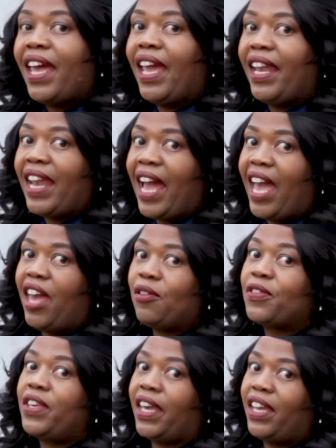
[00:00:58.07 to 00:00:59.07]
and I
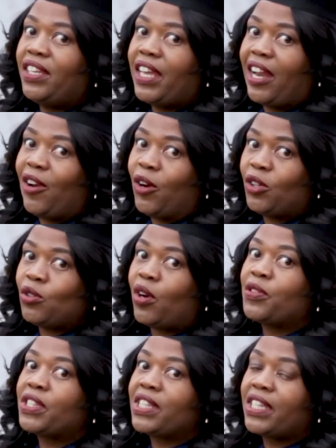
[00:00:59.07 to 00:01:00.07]
have gained a lot
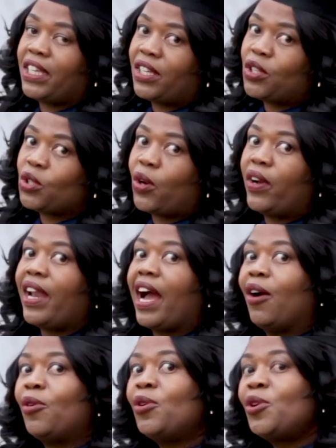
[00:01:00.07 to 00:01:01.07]
of skills on
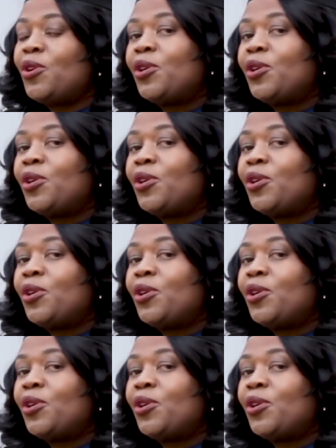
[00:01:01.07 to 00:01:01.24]
how